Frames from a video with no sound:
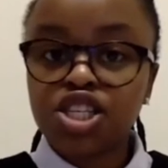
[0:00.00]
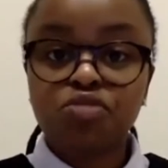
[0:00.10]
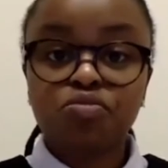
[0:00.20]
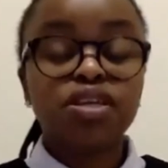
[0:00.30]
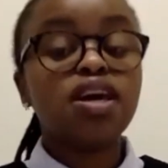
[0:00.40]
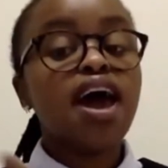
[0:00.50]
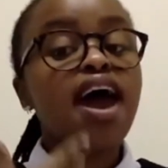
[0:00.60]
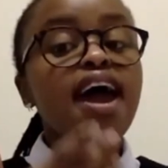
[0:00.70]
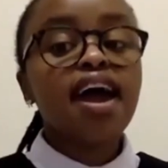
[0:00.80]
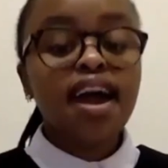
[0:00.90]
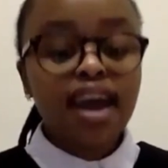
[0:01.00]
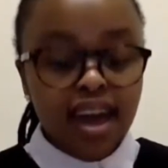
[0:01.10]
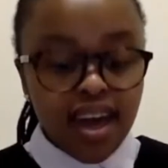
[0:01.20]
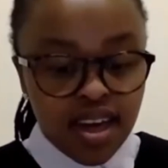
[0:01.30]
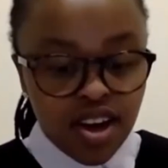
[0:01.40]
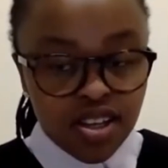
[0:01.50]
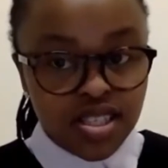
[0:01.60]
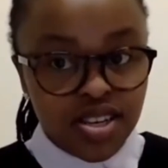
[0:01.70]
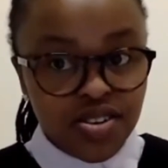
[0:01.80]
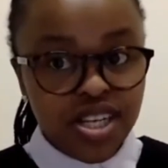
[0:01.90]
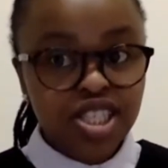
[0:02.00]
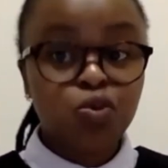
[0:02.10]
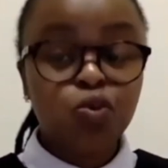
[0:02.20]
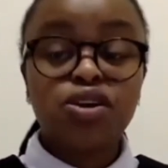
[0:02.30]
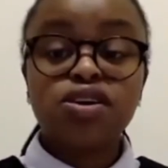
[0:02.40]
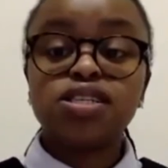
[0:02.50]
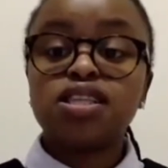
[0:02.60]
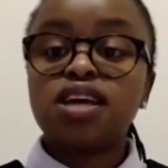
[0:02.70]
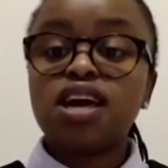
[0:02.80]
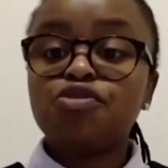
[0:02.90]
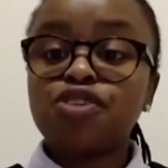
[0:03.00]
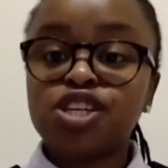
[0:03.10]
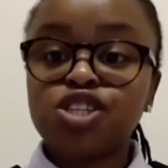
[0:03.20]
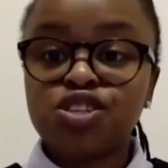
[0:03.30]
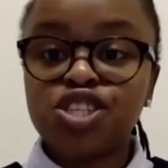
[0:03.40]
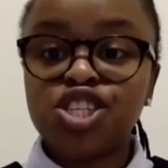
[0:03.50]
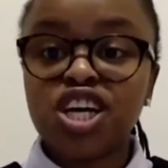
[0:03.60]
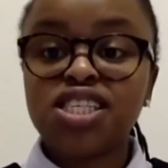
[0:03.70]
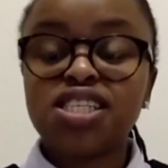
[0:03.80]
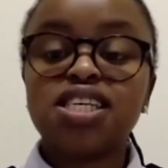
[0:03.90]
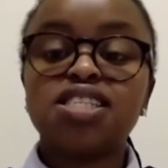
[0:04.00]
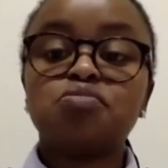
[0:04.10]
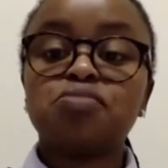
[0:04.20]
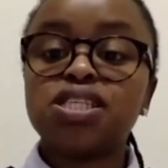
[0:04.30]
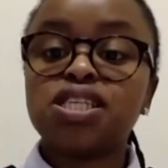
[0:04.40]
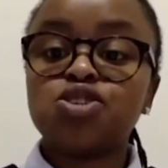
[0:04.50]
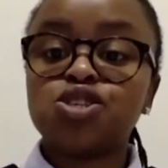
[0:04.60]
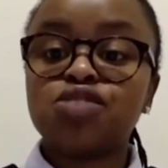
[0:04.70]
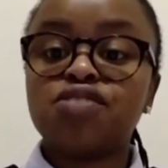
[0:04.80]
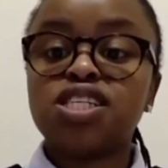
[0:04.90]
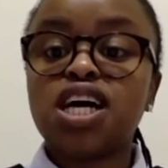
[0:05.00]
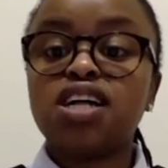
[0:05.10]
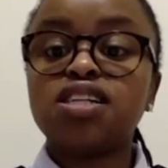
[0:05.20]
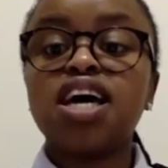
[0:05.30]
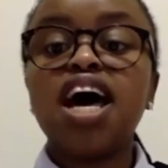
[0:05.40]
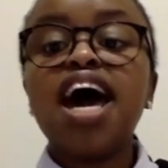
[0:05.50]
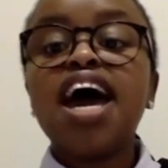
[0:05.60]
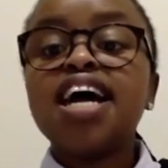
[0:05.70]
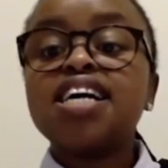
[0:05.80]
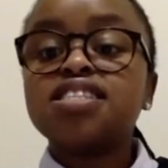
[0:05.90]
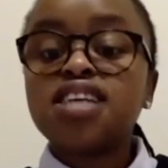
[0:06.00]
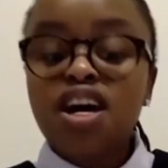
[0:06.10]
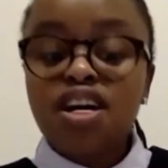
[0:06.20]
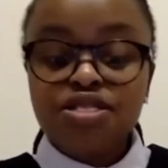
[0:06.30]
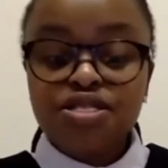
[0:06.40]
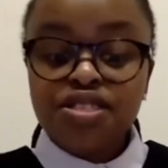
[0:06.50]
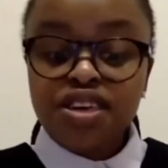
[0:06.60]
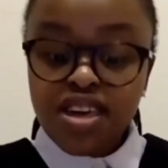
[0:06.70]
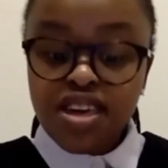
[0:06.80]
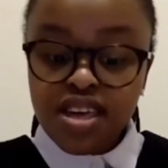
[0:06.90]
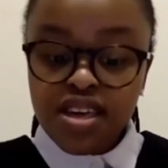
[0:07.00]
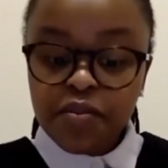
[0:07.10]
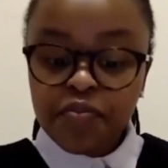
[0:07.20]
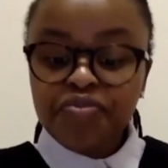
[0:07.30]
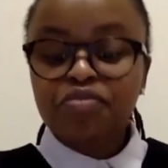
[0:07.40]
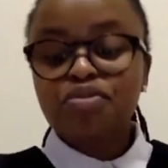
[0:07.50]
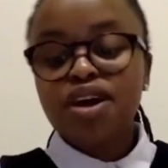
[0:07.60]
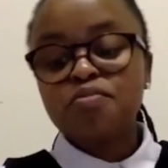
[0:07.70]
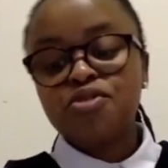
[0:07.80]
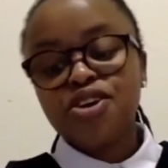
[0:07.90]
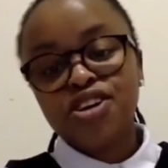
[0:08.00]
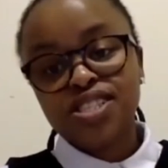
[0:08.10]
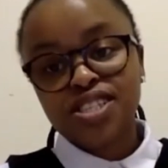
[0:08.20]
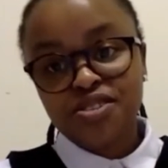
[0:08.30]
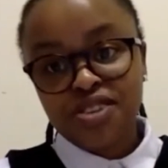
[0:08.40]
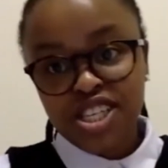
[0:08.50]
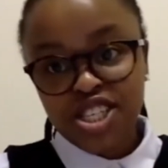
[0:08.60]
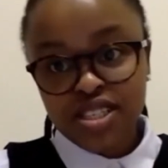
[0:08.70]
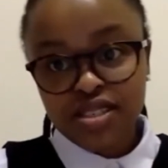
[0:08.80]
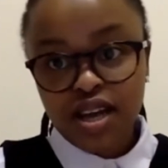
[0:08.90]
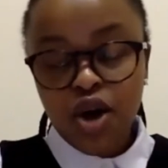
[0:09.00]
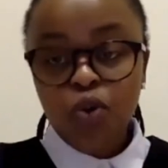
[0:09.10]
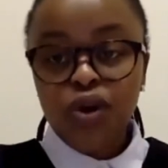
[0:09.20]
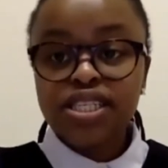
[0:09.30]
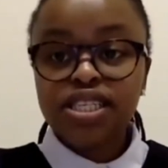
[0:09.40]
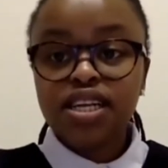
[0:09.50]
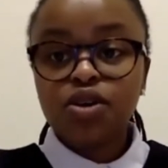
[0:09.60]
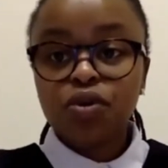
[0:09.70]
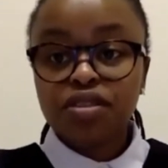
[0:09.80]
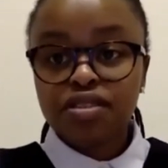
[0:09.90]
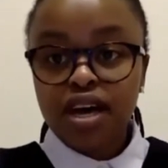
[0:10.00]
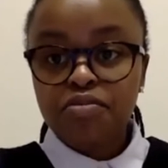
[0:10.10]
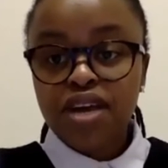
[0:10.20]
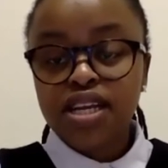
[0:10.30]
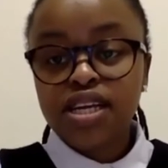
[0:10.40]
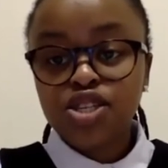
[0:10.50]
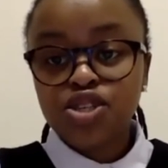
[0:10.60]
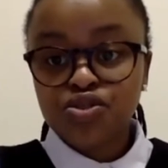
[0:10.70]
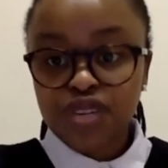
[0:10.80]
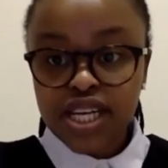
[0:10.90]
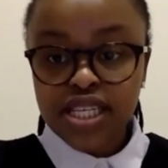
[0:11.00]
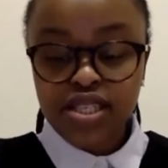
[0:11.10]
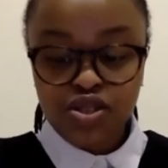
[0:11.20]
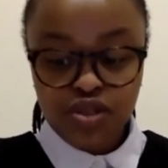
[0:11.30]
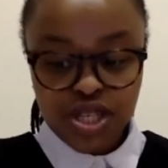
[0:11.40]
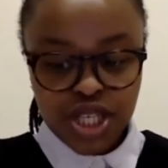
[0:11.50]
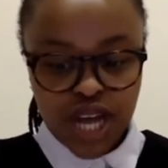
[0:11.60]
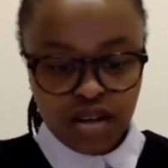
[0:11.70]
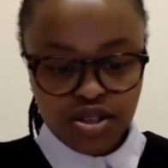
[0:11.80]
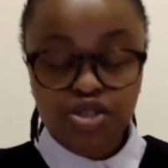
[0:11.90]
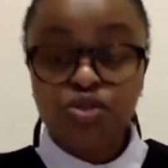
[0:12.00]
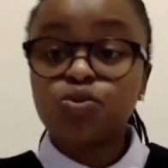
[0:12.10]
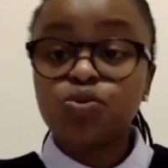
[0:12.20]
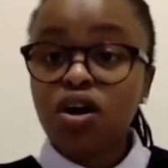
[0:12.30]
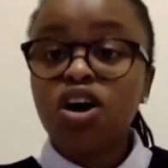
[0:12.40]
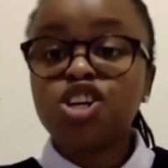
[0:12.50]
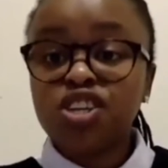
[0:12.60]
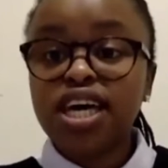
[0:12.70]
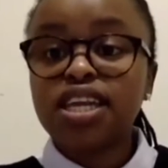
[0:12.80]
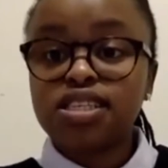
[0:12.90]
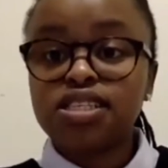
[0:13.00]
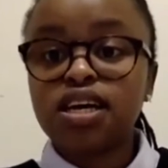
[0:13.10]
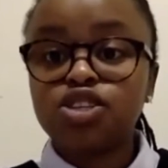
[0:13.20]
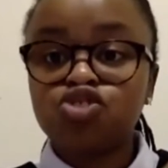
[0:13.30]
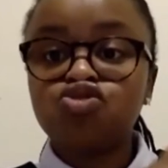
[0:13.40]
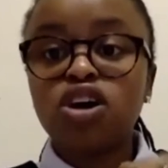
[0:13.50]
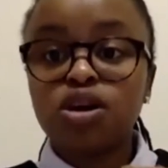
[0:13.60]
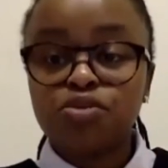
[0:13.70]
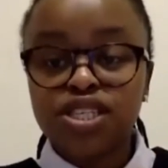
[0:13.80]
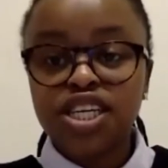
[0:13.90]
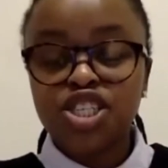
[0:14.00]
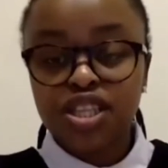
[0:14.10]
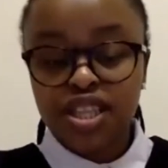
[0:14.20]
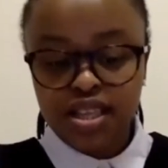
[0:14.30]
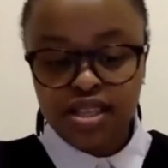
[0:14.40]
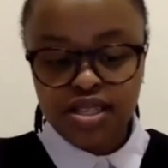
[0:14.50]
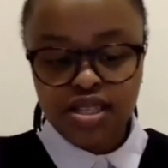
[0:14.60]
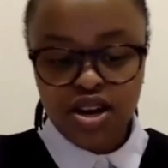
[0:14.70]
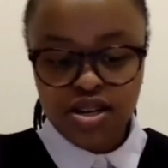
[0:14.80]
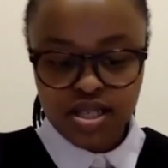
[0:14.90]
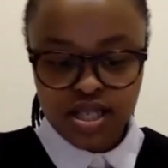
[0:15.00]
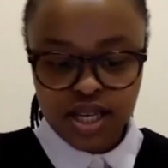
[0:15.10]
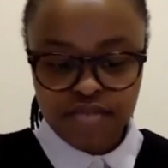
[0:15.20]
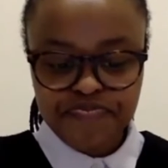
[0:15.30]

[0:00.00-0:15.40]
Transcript: shall be a consideration, whereas the African Children's Charter says the best interest of the child is the primary consideration when dealing with any issues relating to the child. So we argue that it's a stronger protection than the CRC.